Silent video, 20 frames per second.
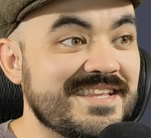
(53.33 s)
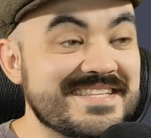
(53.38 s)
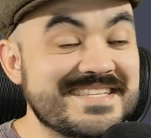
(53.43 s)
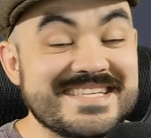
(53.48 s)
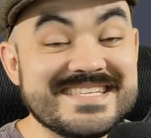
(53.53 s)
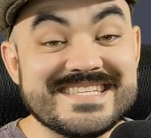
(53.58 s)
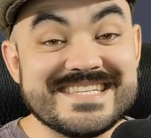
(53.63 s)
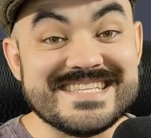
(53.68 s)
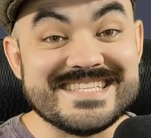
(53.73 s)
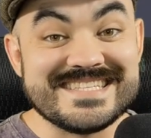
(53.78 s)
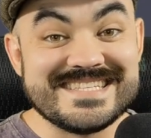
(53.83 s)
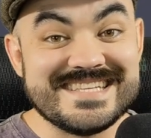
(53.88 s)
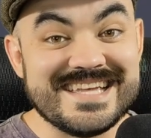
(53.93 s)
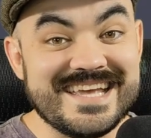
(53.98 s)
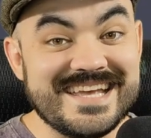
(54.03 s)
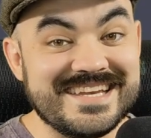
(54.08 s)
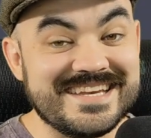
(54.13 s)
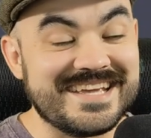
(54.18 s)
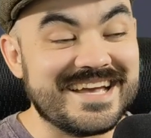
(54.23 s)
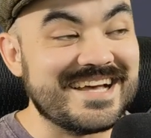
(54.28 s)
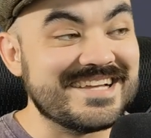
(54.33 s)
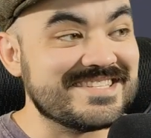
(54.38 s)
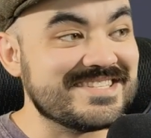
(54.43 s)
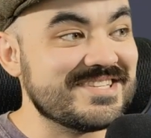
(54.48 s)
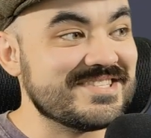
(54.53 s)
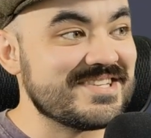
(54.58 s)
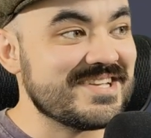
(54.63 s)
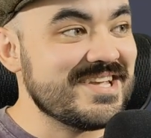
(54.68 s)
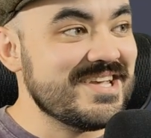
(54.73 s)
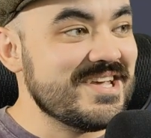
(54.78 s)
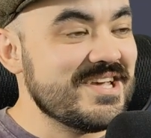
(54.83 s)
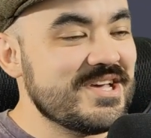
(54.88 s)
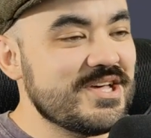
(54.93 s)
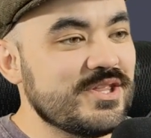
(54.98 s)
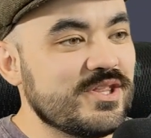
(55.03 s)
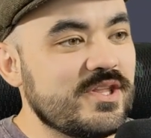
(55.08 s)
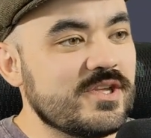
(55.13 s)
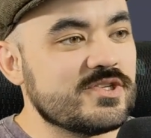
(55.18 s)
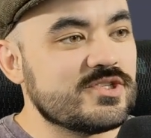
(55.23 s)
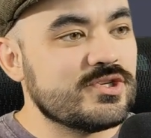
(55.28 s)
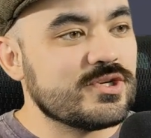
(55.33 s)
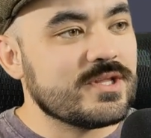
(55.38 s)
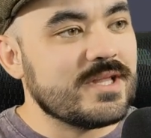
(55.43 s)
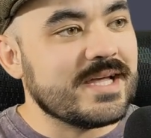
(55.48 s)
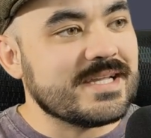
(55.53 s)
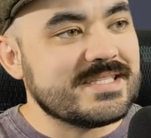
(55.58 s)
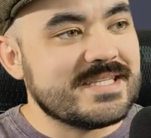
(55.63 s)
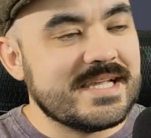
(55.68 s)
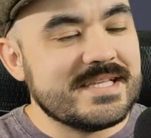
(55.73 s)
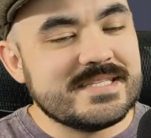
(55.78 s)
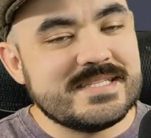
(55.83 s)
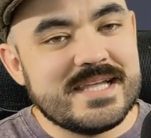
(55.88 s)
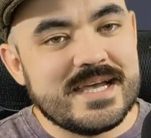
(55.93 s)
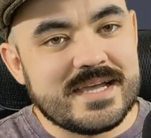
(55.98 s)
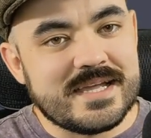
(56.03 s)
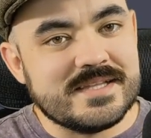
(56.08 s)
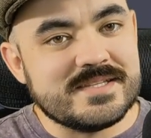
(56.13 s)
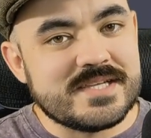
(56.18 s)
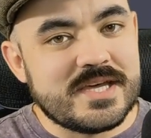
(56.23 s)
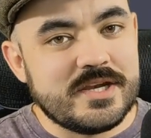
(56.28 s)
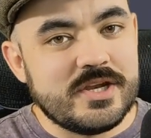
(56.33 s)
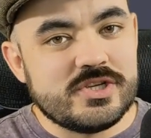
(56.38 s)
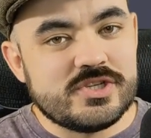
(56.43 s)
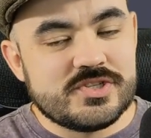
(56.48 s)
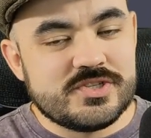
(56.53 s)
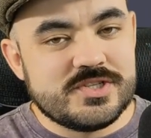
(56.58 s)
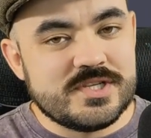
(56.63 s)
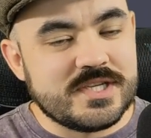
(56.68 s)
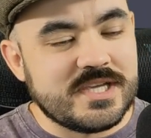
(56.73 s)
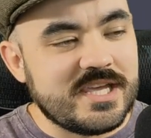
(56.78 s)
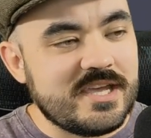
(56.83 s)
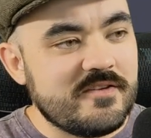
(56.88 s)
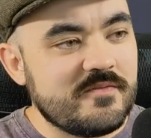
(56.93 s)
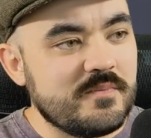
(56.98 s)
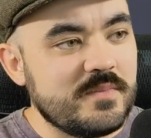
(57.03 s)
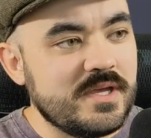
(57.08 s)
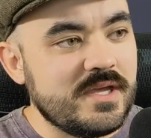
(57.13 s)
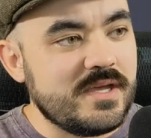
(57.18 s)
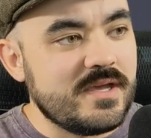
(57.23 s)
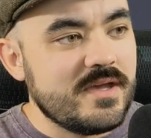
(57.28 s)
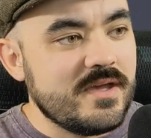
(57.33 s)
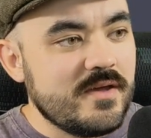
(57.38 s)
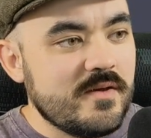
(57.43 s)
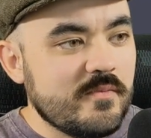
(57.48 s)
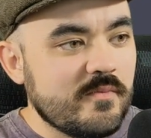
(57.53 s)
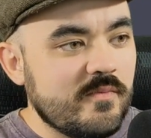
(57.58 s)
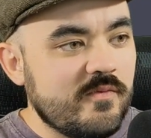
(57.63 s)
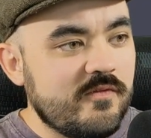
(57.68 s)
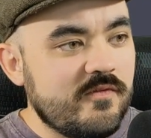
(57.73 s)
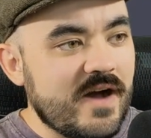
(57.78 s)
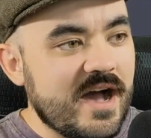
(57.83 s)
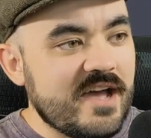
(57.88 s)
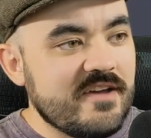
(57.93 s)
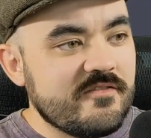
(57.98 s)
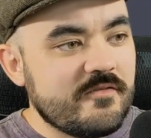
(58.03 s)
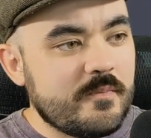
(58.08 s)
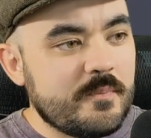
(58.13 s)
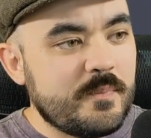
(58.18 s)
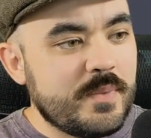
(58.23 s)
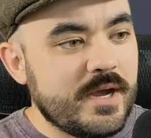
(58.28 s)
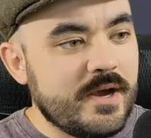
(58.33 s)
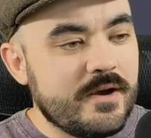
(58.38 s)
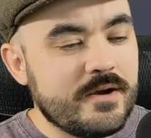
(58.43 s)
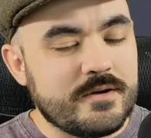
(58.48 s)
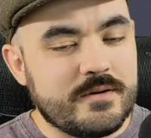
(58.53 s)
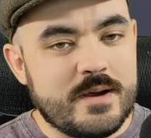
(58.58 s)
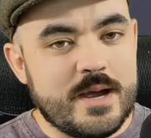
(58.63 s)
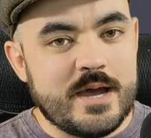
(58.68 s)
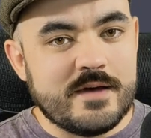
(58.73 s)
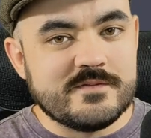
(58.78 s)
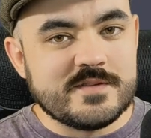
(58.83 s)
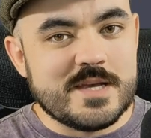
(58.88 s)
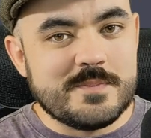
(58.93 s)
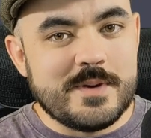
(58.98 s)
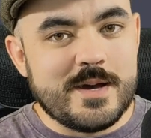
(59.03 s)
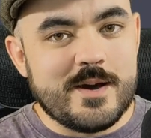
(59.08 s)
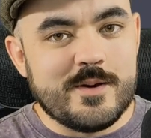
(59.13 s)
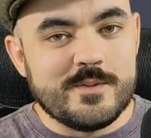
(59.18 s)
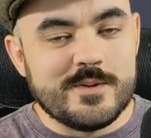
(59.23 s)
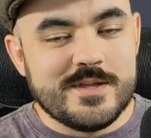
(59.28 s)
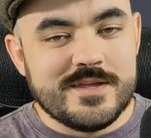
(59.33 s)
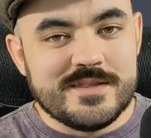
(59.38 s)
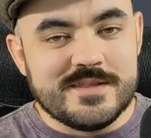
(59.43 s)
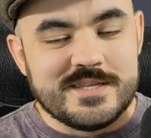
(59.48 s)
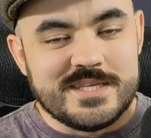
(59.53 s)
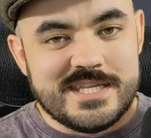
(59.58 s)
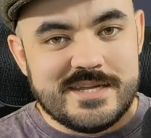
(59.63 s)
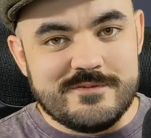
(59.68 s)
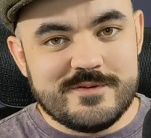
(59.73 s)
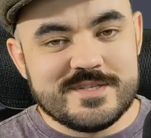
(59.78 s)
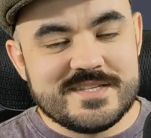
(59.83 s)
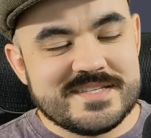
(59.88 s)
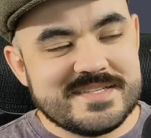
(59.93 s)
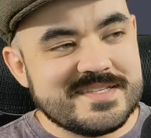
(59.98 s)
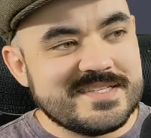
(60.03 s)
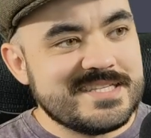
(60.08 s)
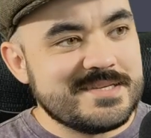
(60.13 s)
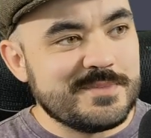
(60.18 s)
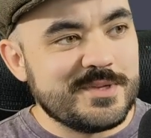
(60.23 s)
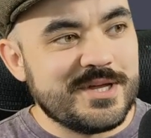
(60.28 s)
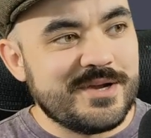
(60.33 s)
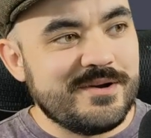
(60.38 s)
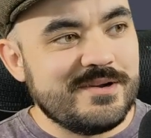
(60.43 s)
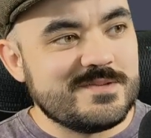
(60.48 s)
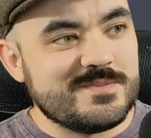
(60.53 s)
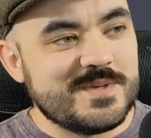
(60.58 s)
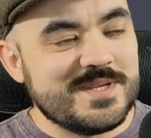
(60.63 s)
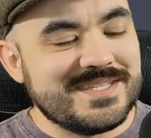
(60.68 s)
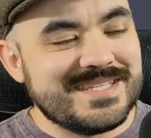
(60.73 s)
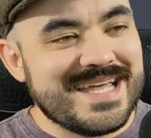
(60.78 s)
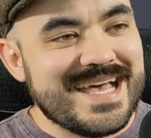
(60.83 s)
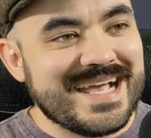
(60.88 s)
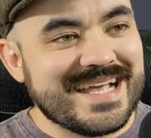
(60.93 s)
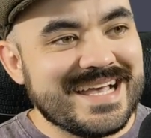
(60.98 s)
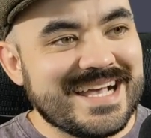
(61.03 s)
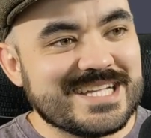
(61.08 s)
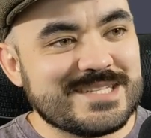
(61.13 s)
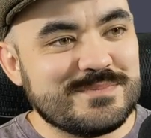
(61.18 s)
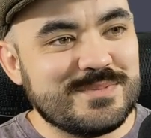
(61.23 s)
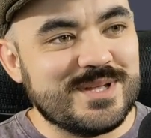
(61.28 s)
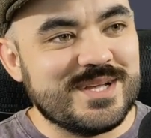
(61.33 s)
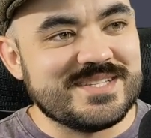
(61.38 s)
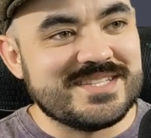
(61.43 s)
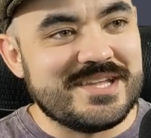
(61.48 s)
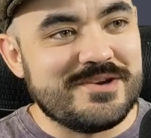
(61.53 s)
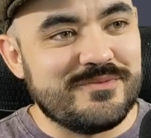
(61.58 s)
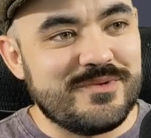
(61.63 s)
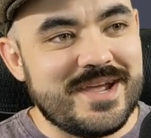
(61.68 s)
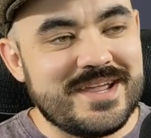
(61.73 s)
This is insane, guys. This this took like 10 seconds and it just gave me five paragraphs about the differences and similarities between TACACS Plus and